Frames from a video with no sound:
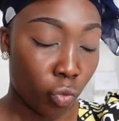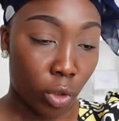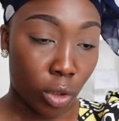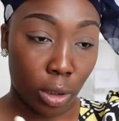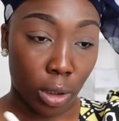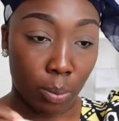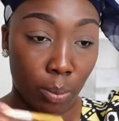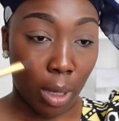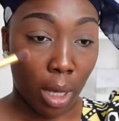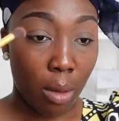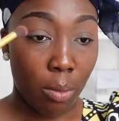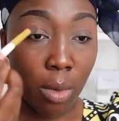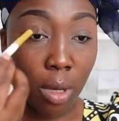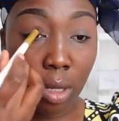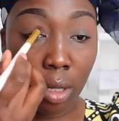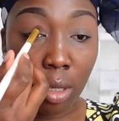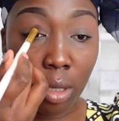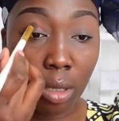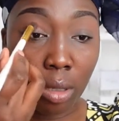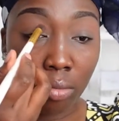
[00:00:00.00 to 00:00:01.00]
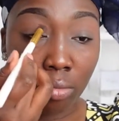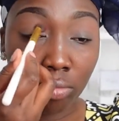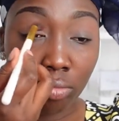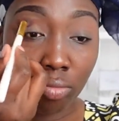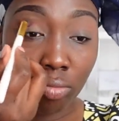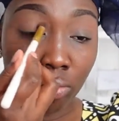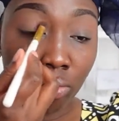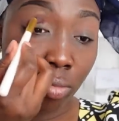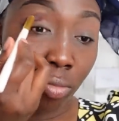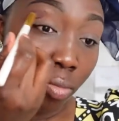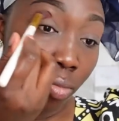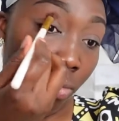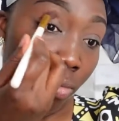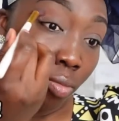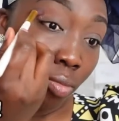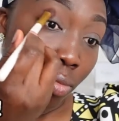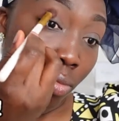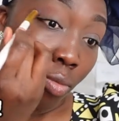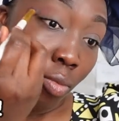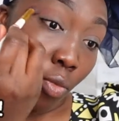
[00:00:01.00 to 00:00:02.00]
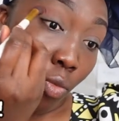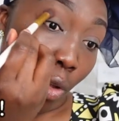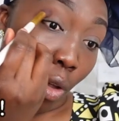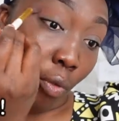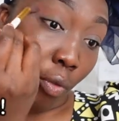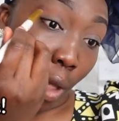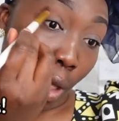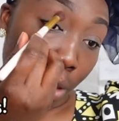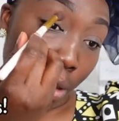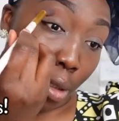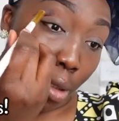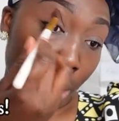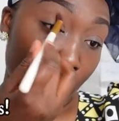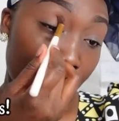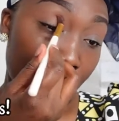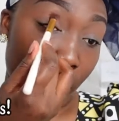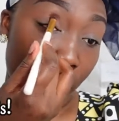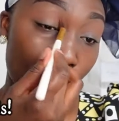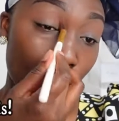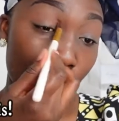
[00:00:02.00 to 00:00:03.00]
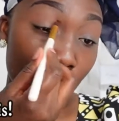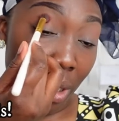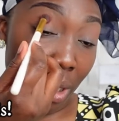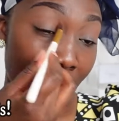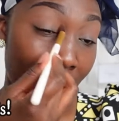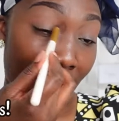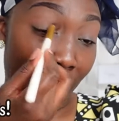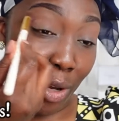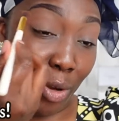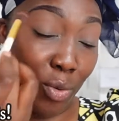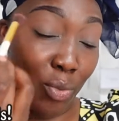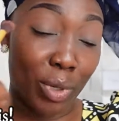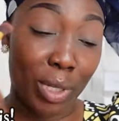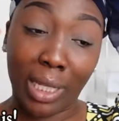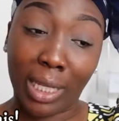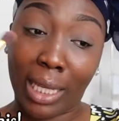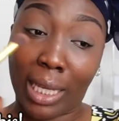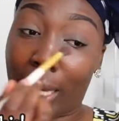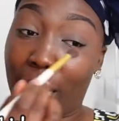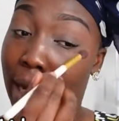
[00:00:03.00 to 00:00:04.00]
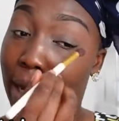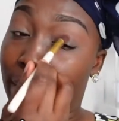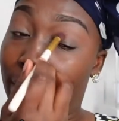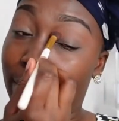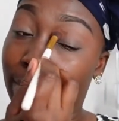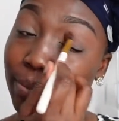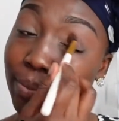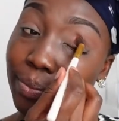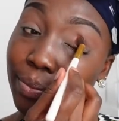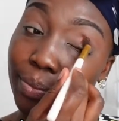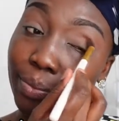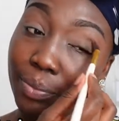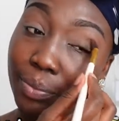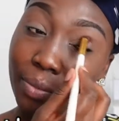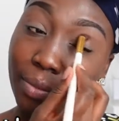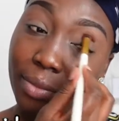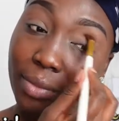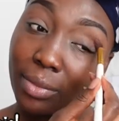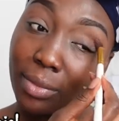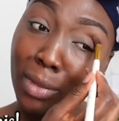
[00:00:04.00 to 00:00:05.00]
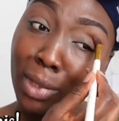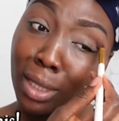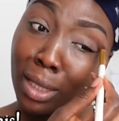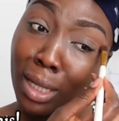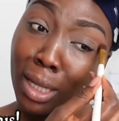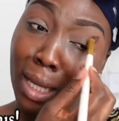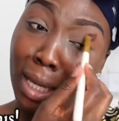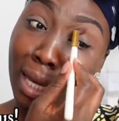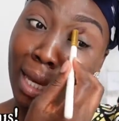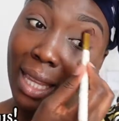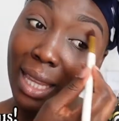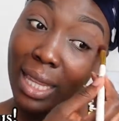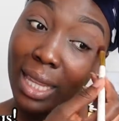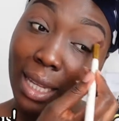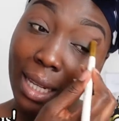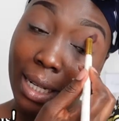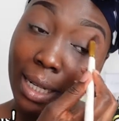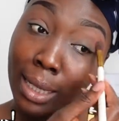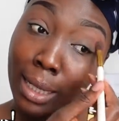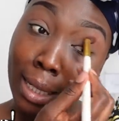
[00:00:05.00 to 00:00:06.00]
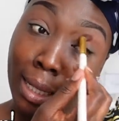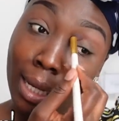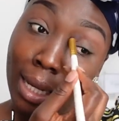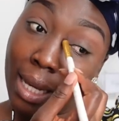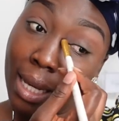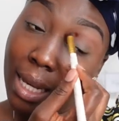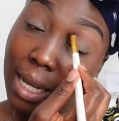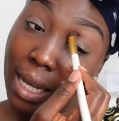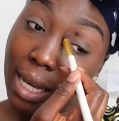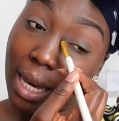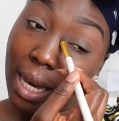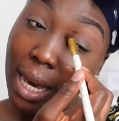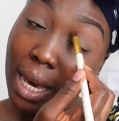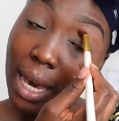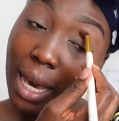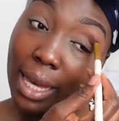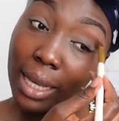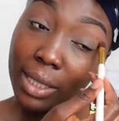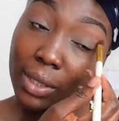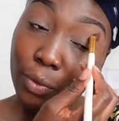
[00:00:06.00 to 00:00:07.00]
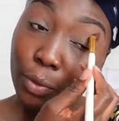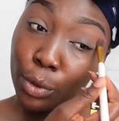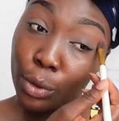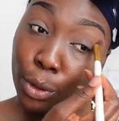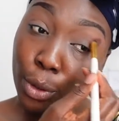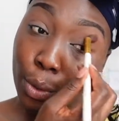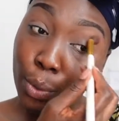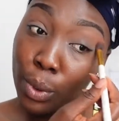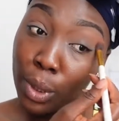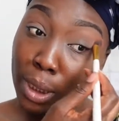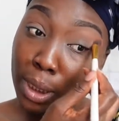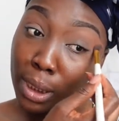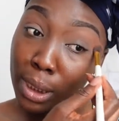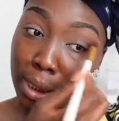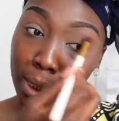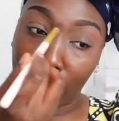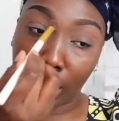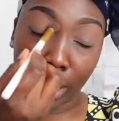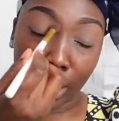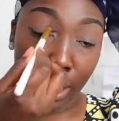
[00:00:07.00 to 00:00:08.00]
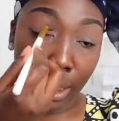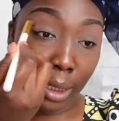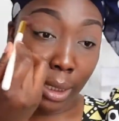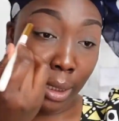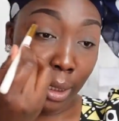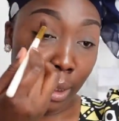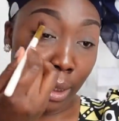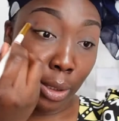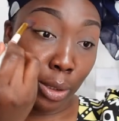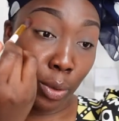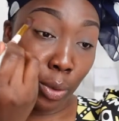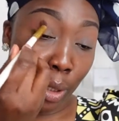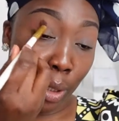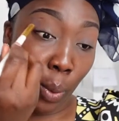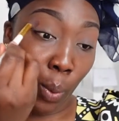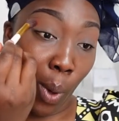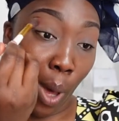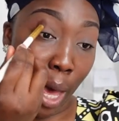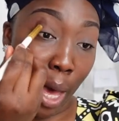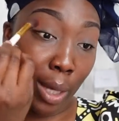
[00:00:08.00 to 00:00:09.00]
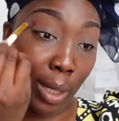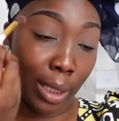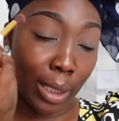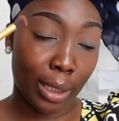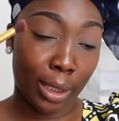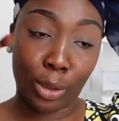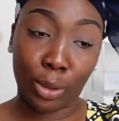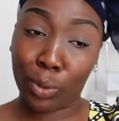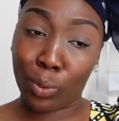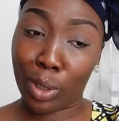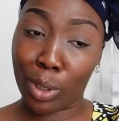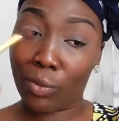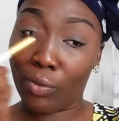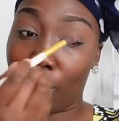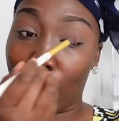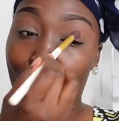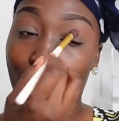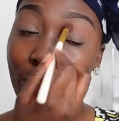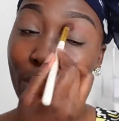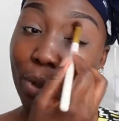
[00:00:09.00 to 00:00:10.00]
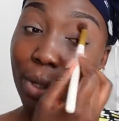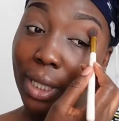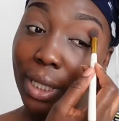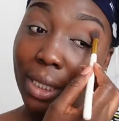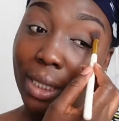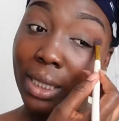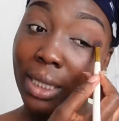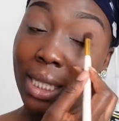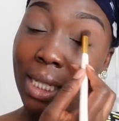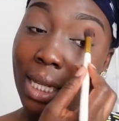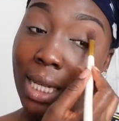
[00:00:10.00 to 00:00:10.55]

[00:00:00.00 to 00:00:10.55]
das macht nicht. And normally I don't really care and then I asked for new ones and then it took a while, you know, he told one of the boys.